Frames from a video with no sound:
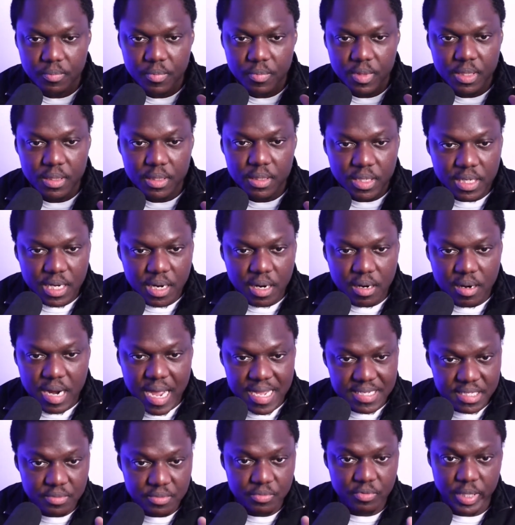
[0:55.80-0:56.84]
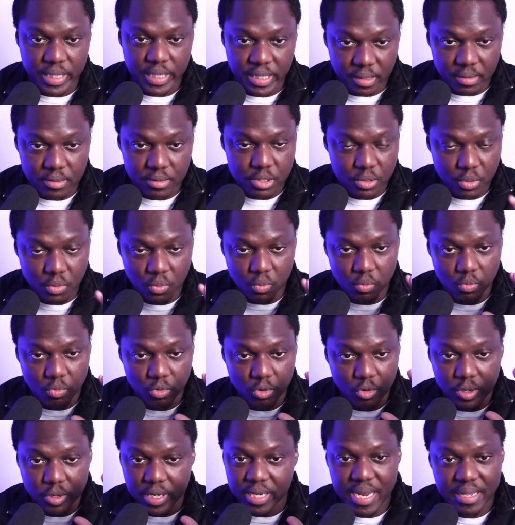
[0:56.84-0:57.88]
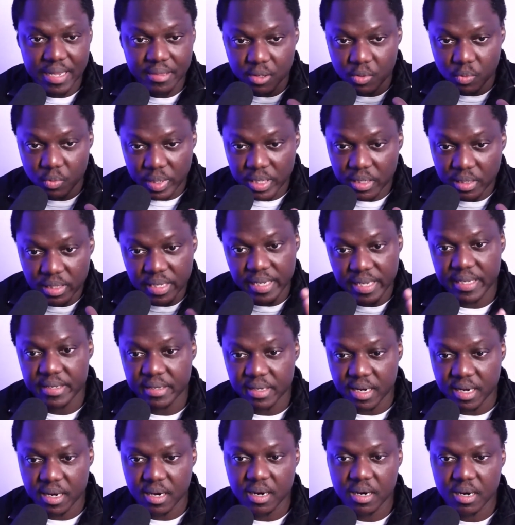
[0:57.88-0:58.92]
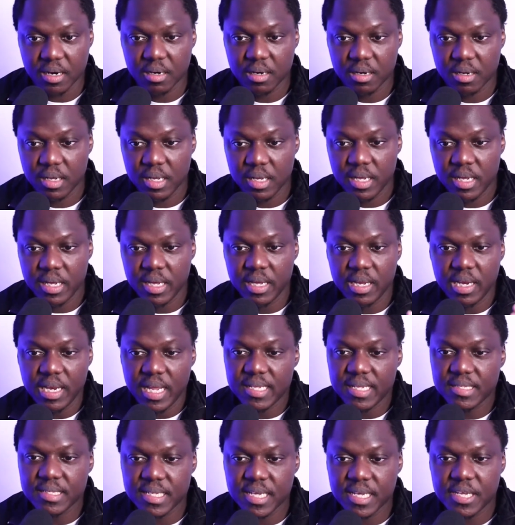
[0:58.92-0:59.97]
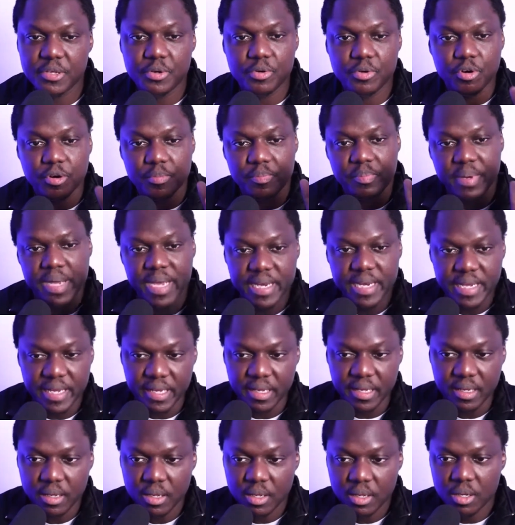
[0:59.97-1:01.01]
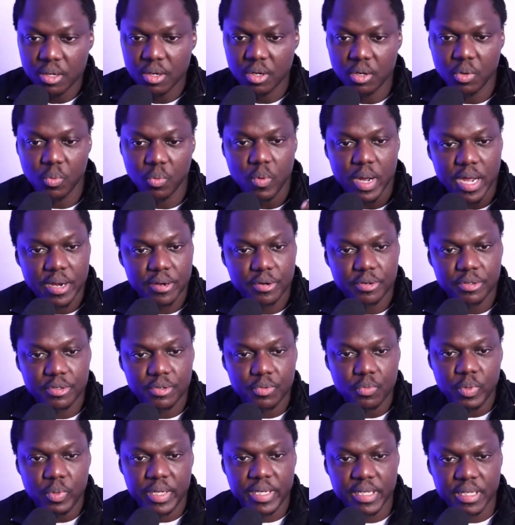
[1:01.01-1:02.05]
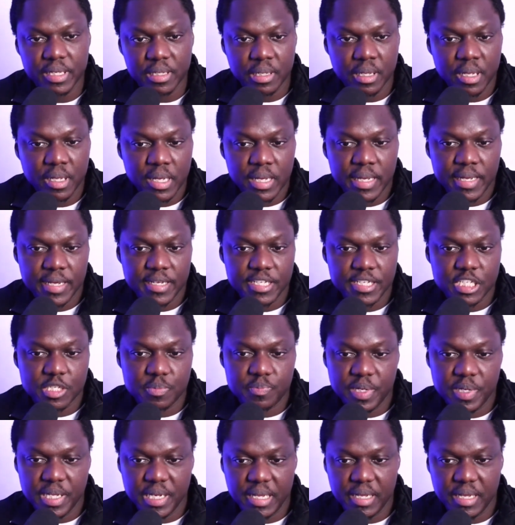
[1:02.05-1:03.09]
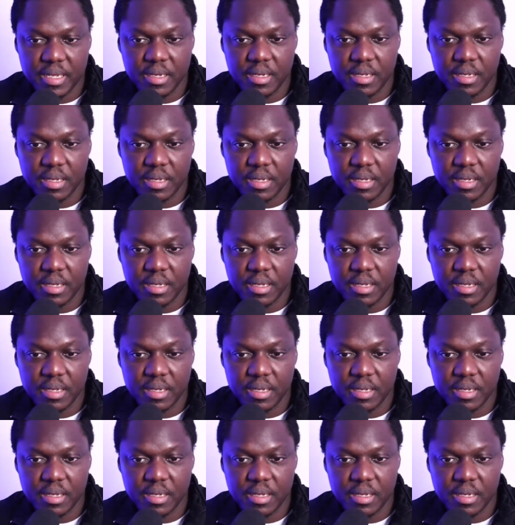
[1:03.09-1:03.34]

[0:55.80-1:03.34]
the car has a wheel. So we're looking at the wheel in the car. And let's say you're betting on whether the wheel is spinning